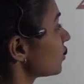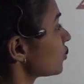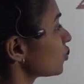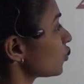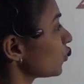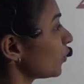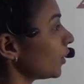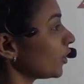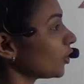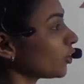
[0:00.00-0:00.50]
that is
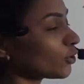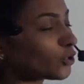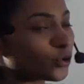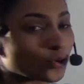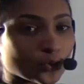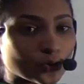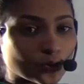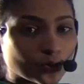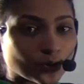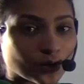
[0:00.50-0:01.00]
2 into
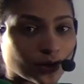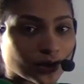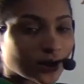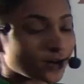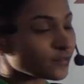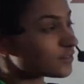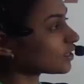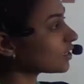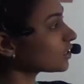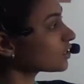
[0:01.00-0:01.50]
2
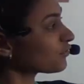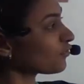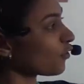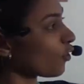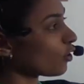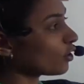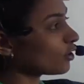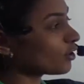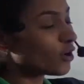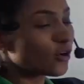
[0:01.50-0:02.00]
gives us
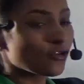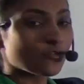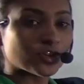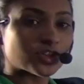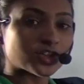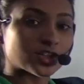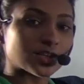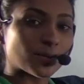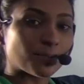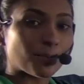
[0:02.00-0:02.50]
4
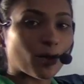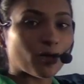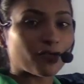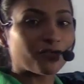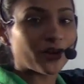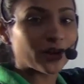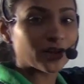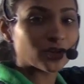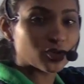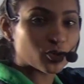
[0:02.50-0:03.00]
which is a
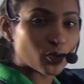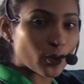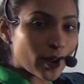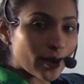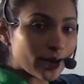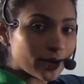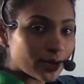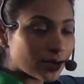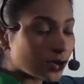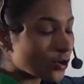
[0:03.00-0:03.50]
perfect
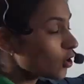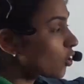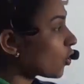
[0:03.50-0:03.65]
square.